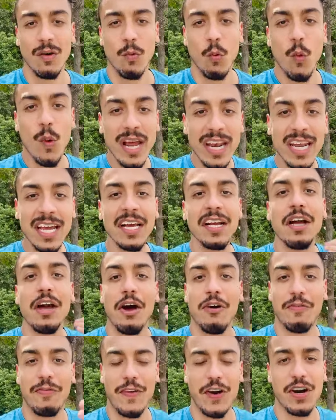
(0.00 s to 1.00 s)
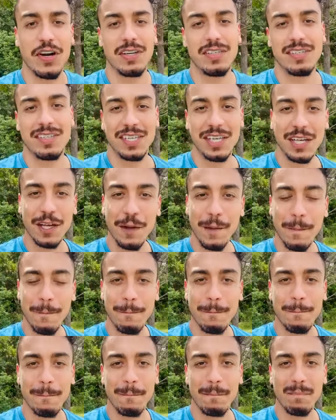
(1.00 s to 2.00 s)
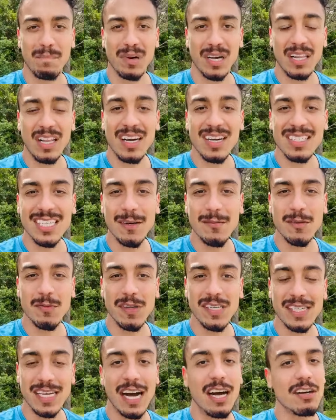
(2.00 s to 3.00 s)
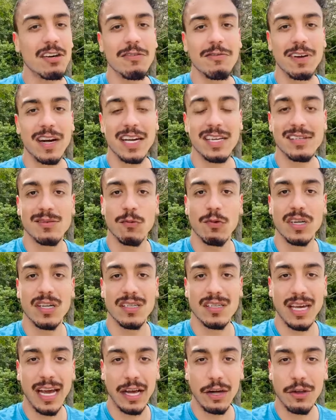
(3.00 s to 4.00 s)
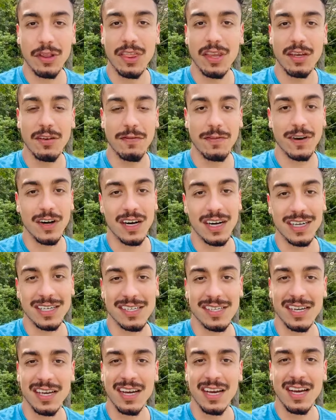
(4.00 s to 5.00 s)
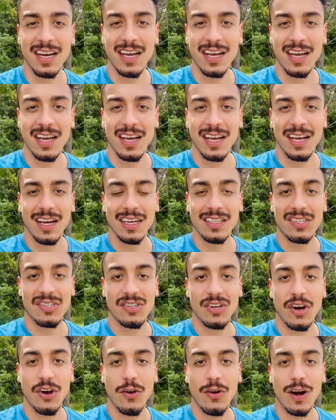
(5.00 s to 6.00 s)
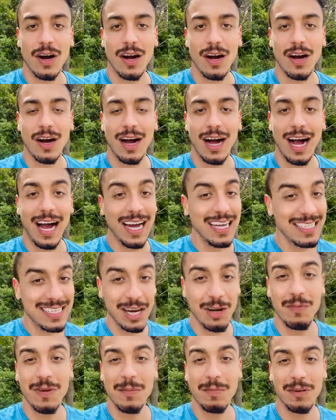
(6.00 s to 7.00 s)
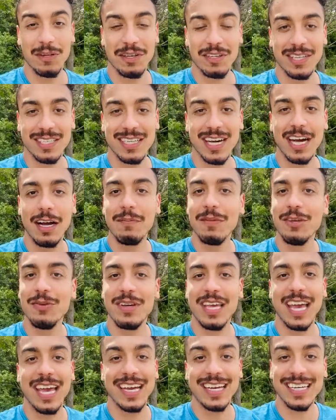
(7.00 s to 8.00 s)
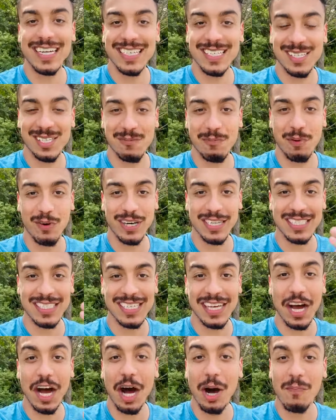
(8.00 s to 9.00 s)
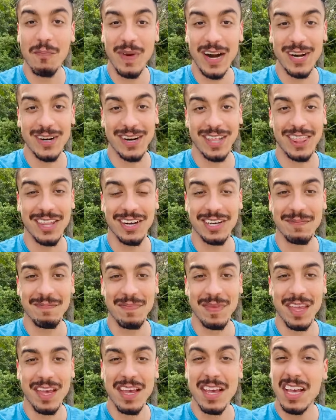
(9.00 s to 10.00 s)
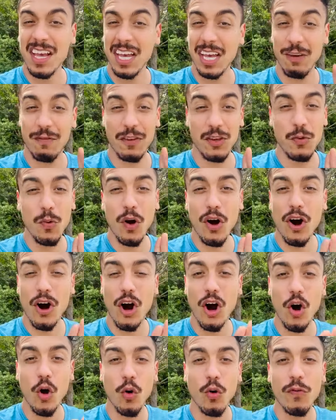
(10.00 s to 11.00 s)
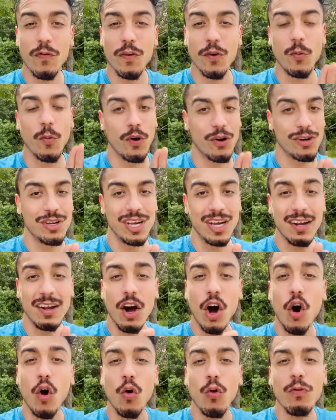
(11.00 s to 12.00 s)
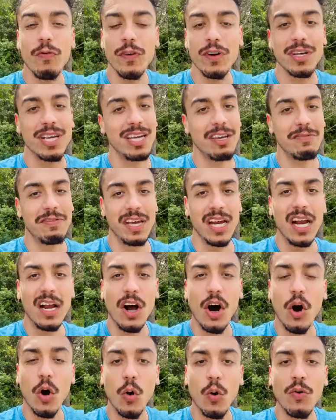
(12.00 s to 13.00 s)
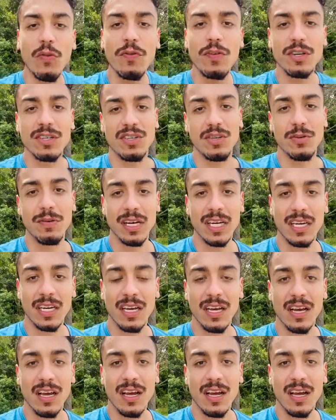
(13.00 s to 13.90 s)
winning first. But a lot of times we sacrifice what is healthy for us. And so I tell people all the time, you cannot sprint a marathon. If you are overworking, overgiving, overdoing,